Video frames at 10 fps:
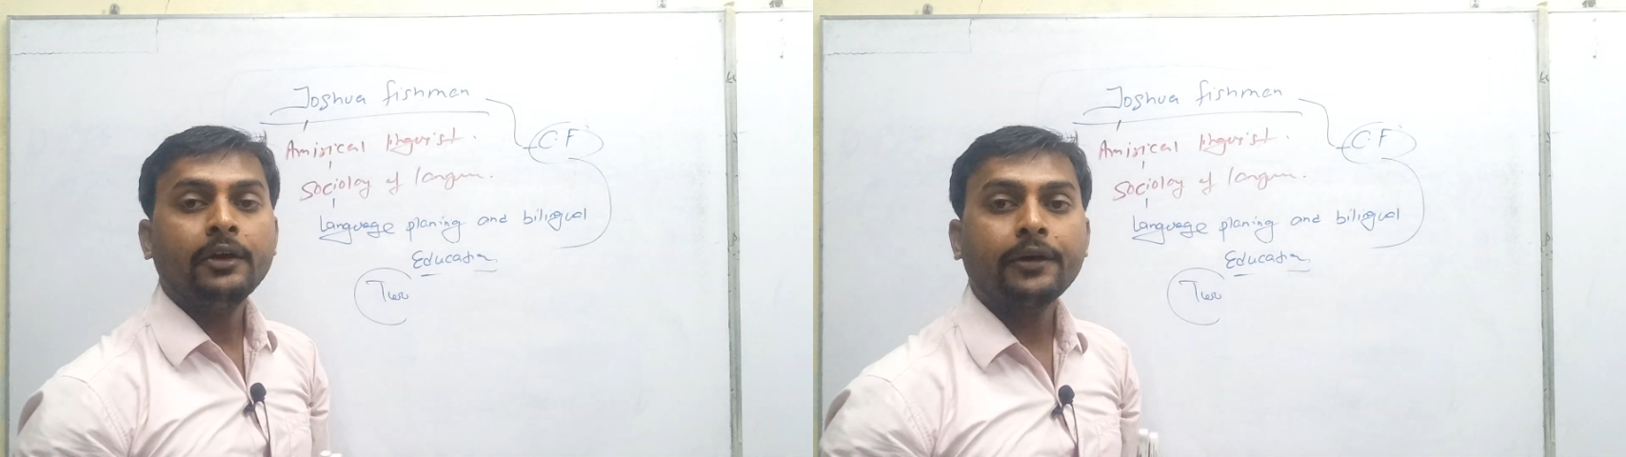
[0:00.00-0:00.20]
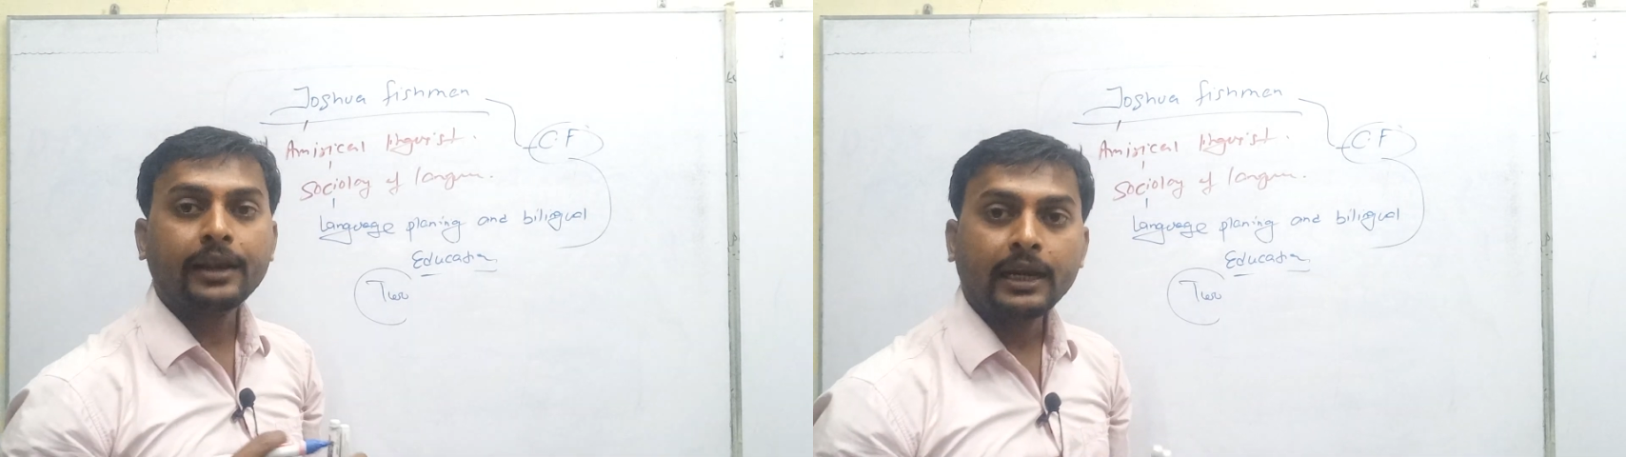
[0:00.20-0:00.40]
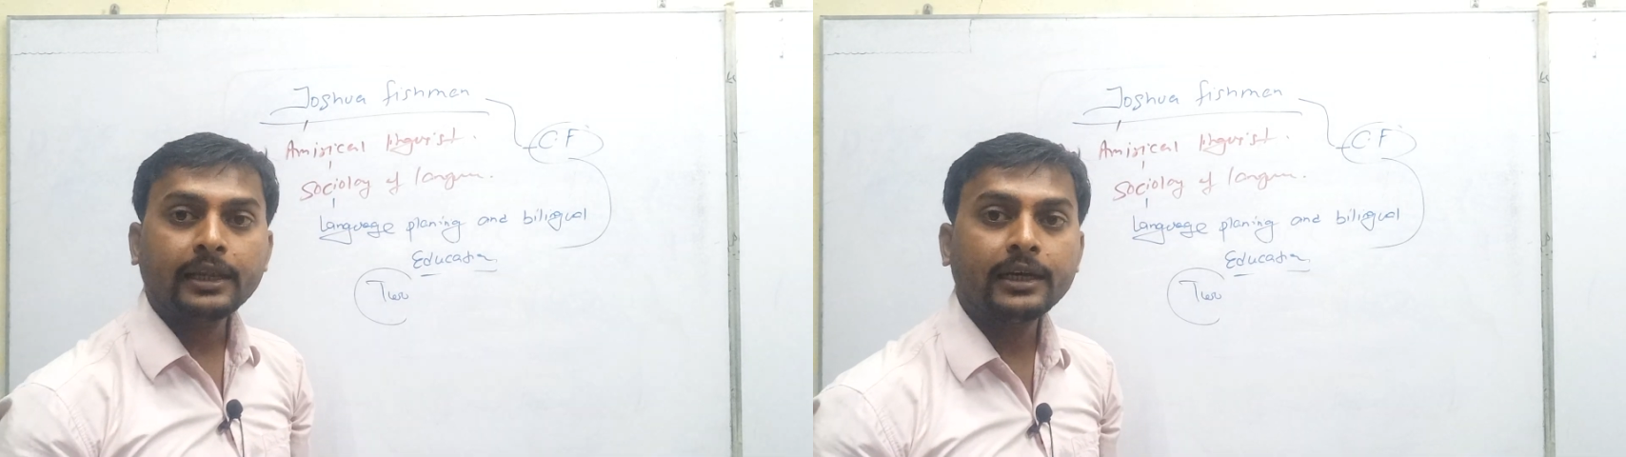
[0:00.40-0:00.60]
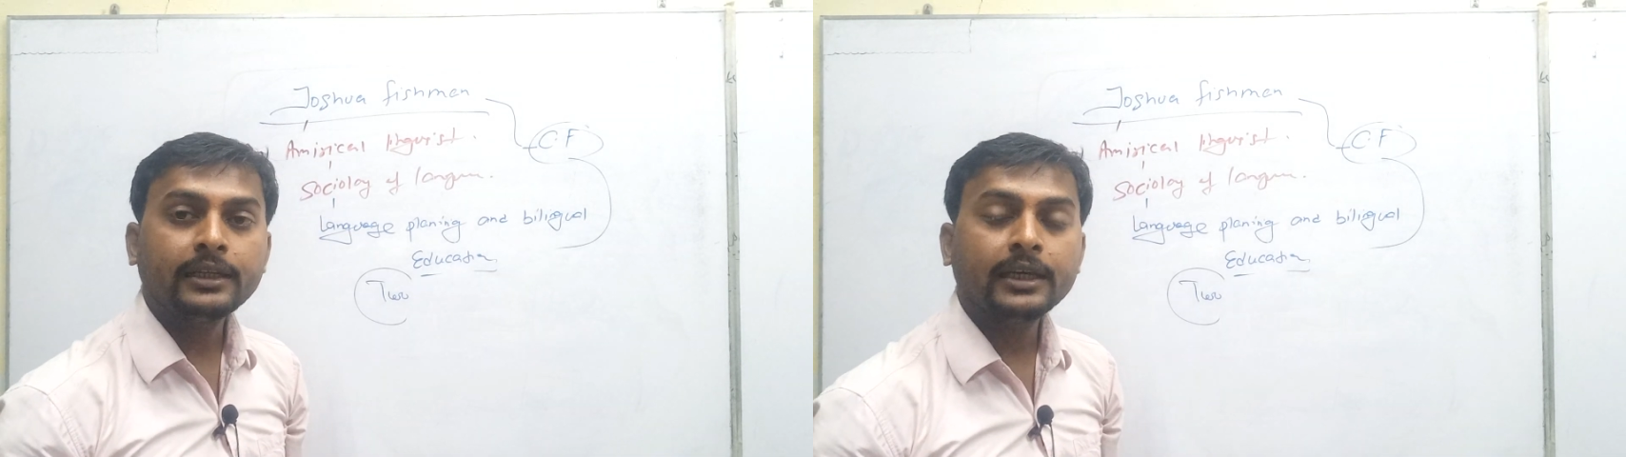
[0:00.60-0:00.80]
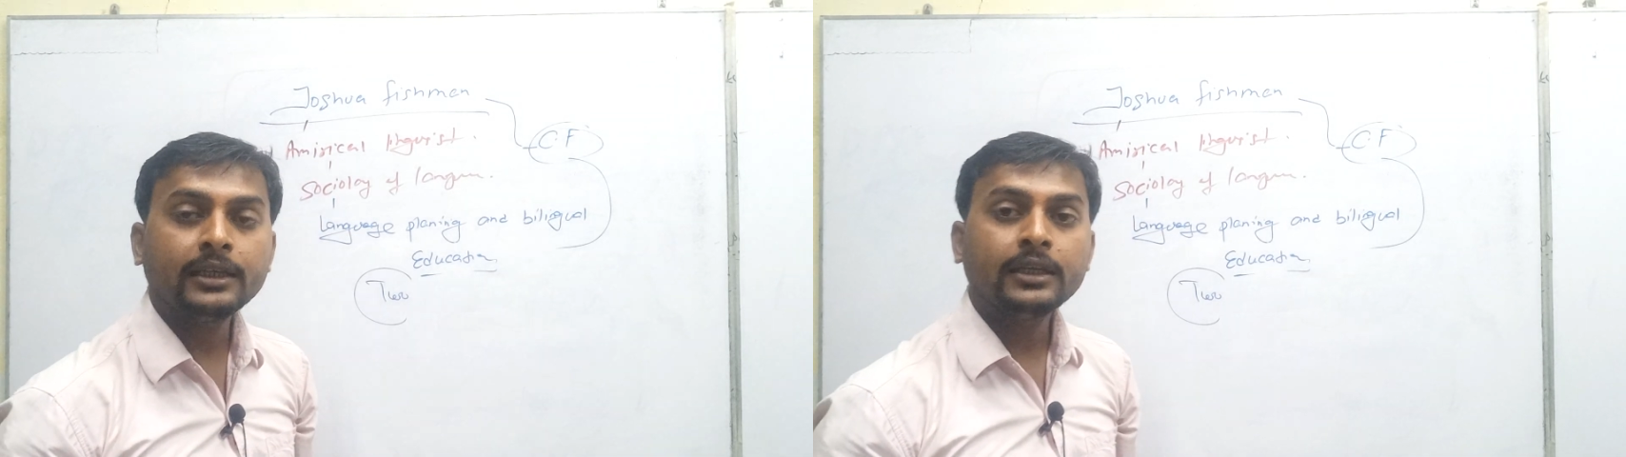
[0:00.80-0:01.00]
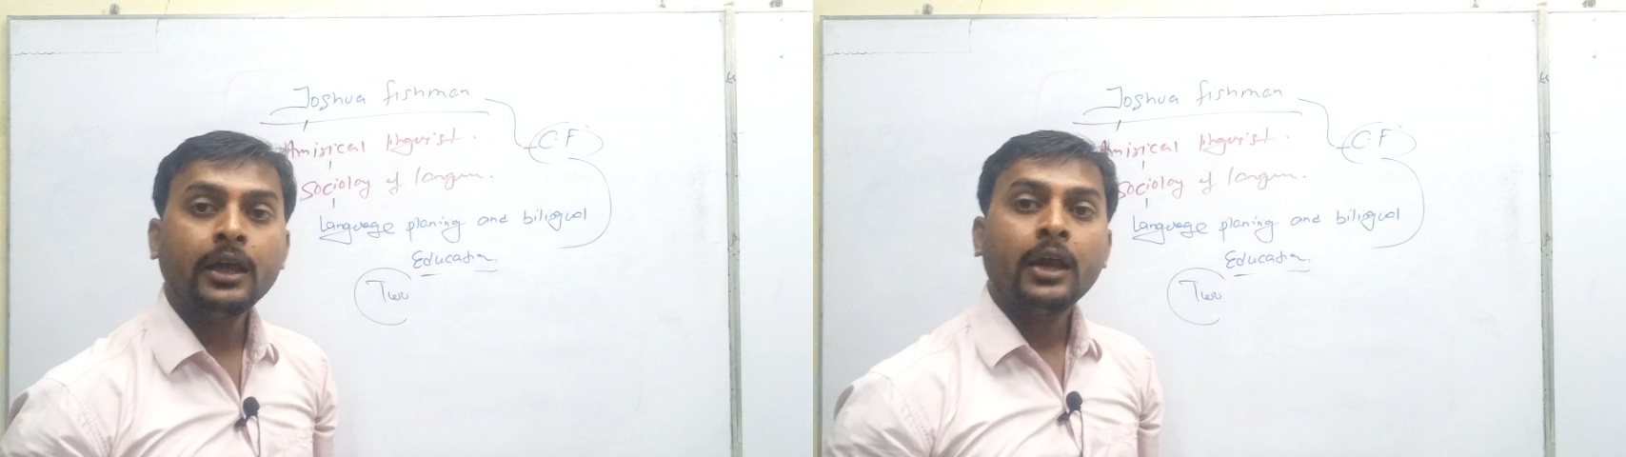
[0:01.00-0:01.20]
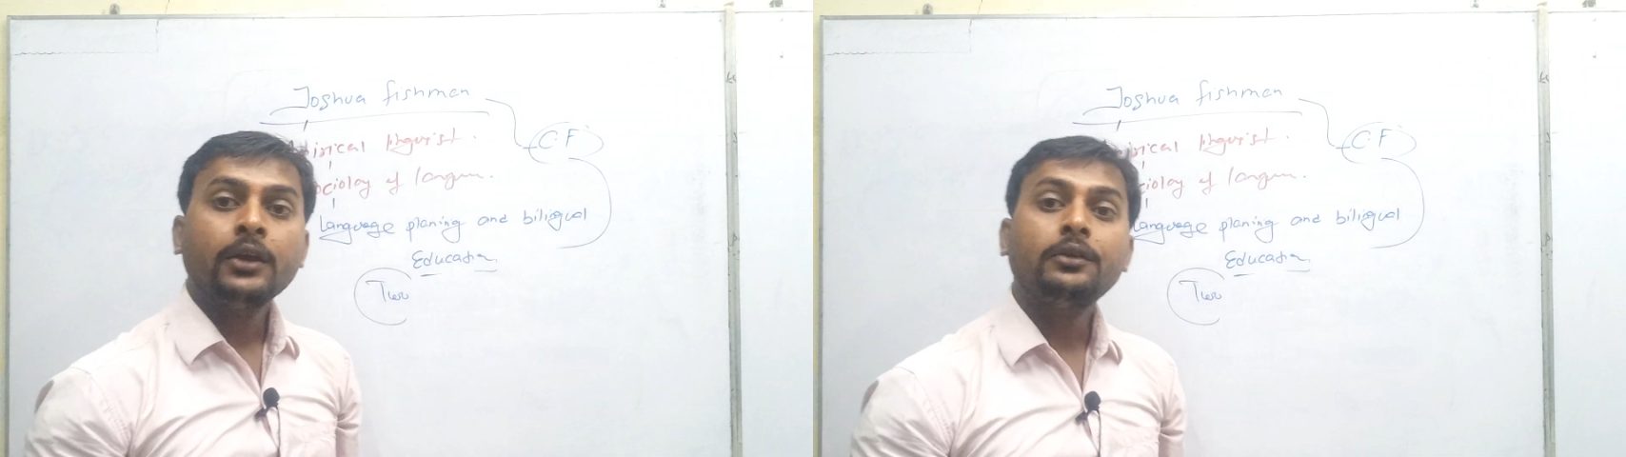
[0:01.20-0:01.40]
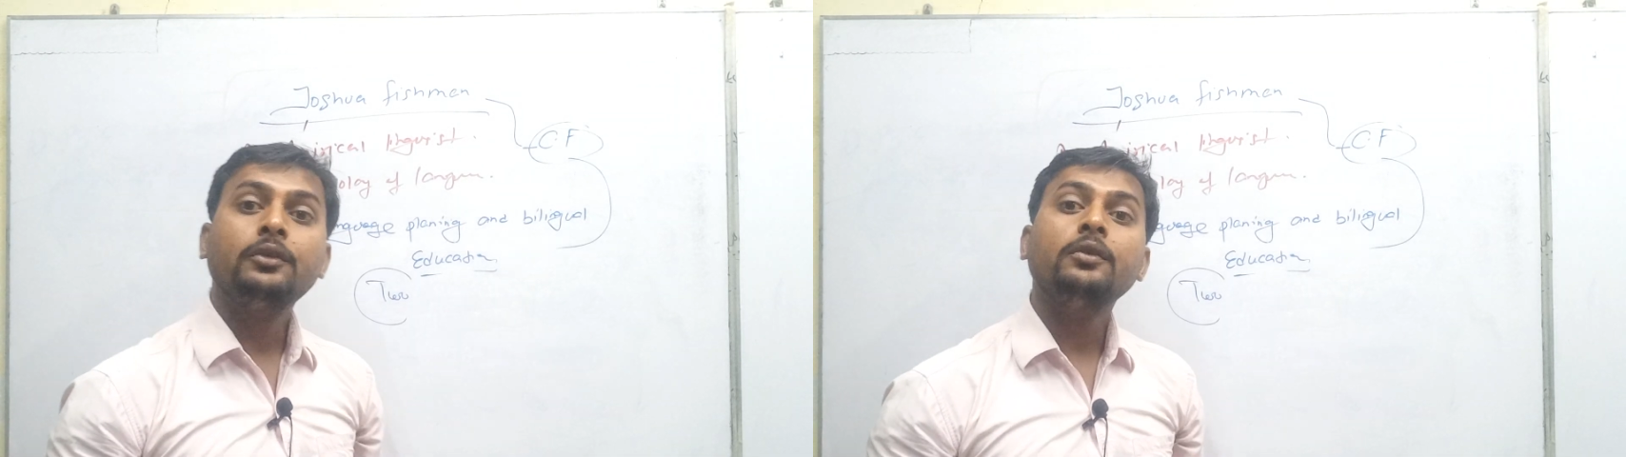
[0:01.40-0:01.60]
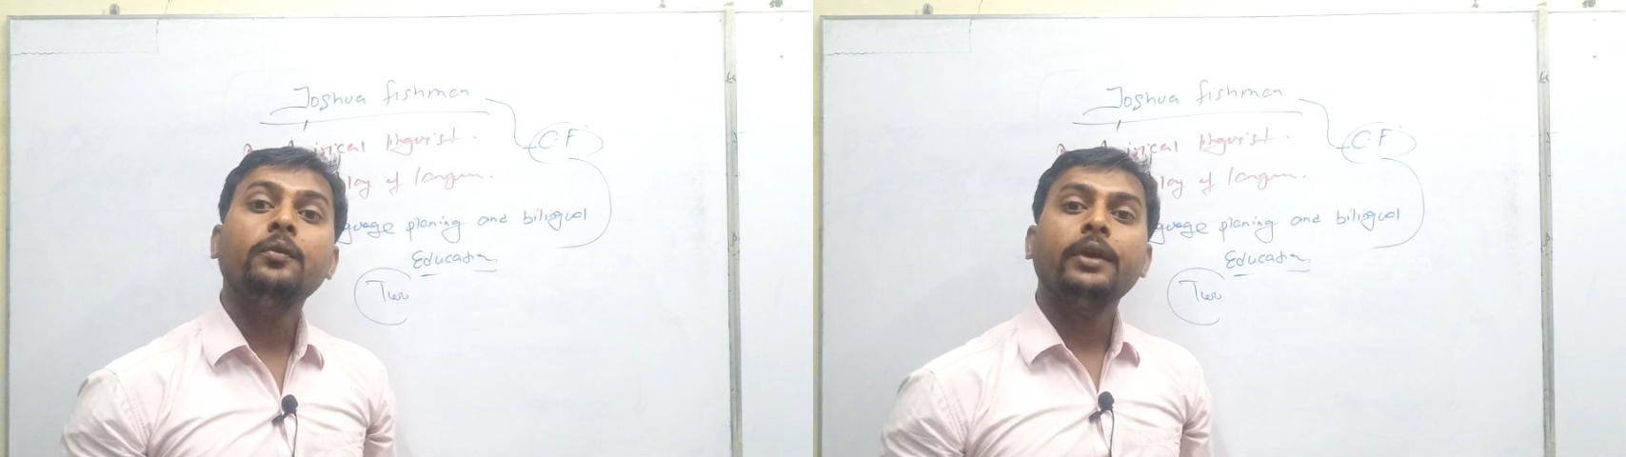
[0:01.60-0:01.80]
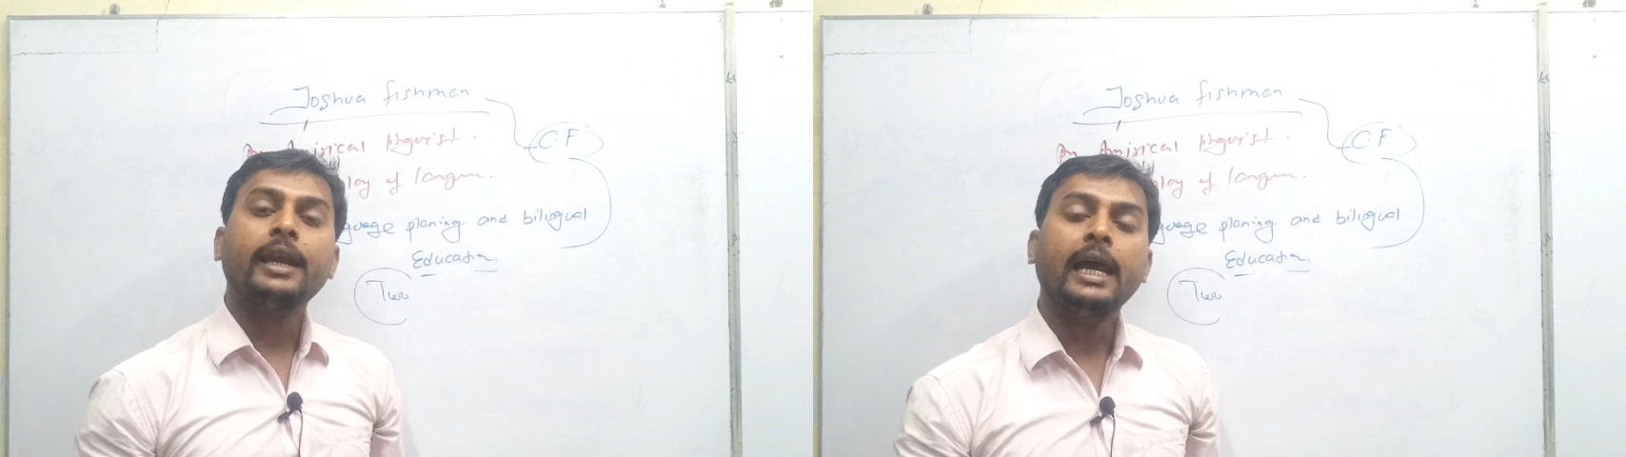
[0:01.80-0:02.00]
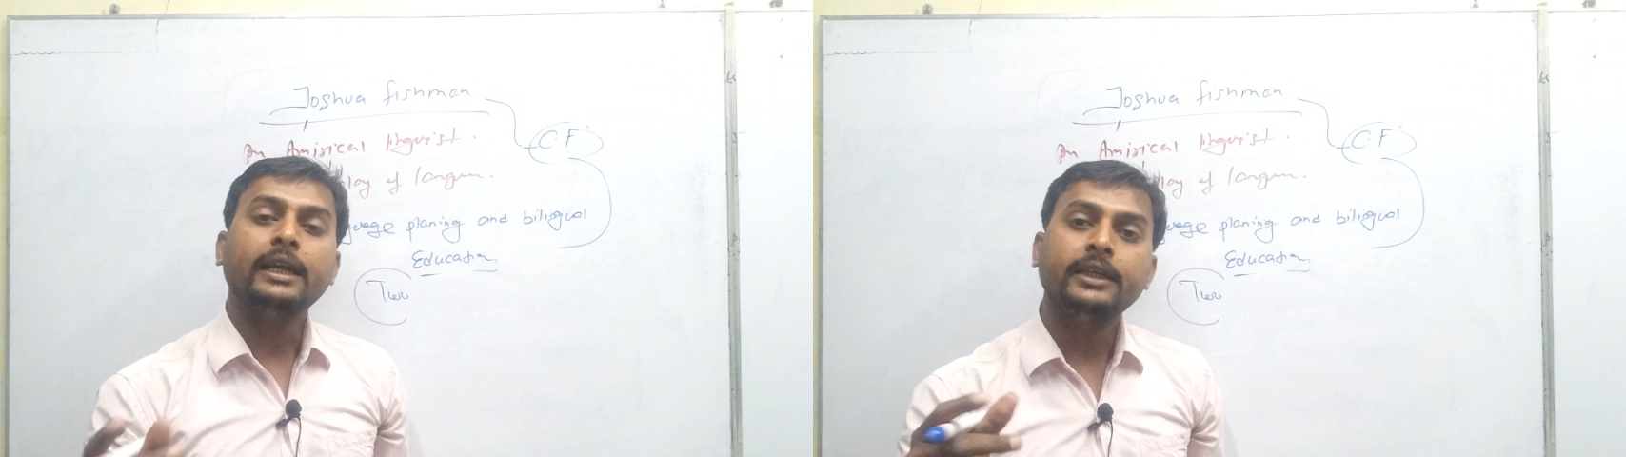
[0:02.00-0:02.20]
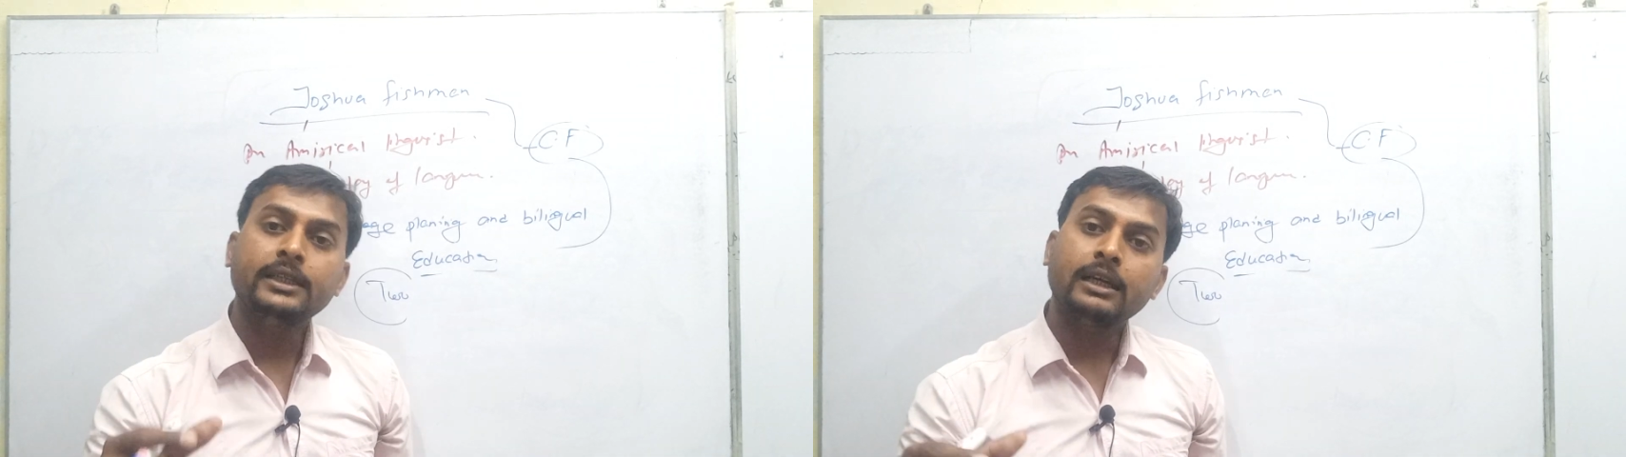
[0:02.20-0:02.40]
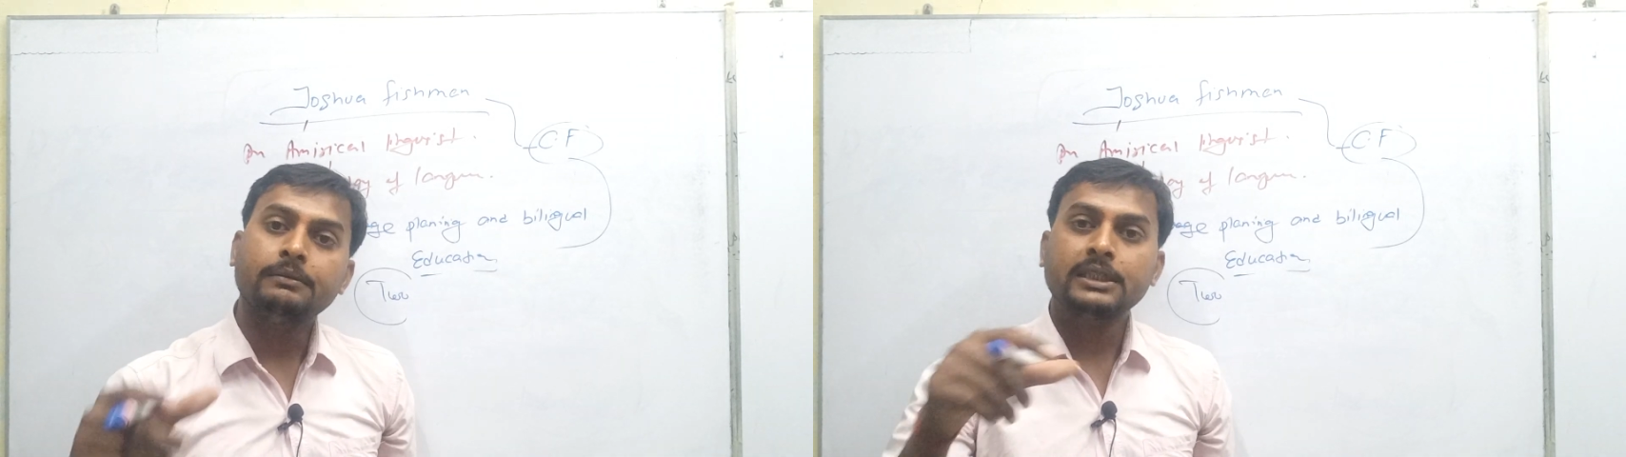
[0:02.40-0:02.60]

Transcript: rather than two varieties of the